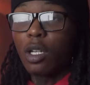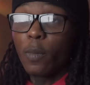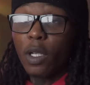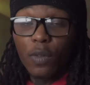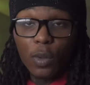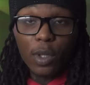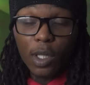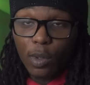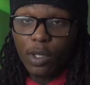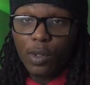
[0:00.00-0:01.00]
But if you
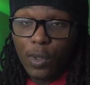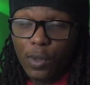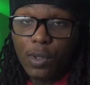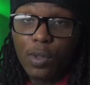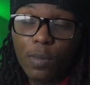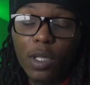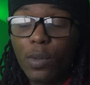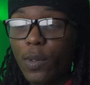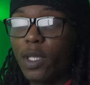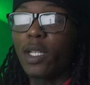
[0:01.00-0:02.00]
really wanna do YouTube, bro,
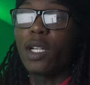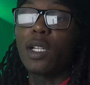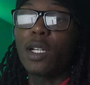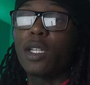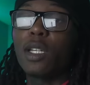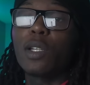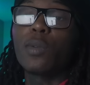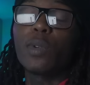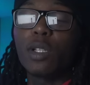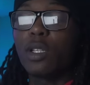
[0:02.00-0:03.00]
you really gotta lock in and
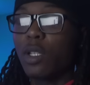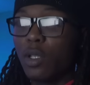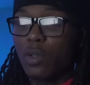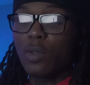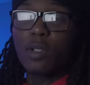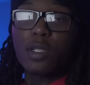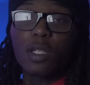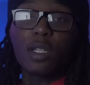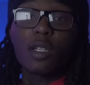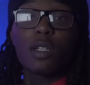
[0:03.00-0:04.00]
really, you know what I'm
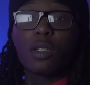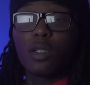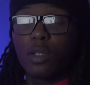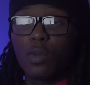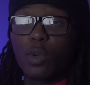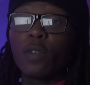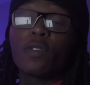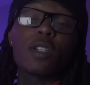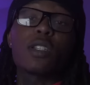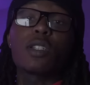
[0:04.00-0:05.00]
saying, work
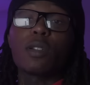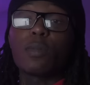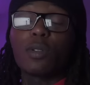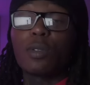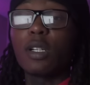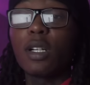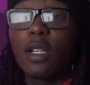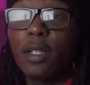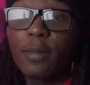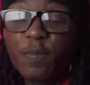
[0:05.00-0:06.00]
for this shit, bro. Oh God.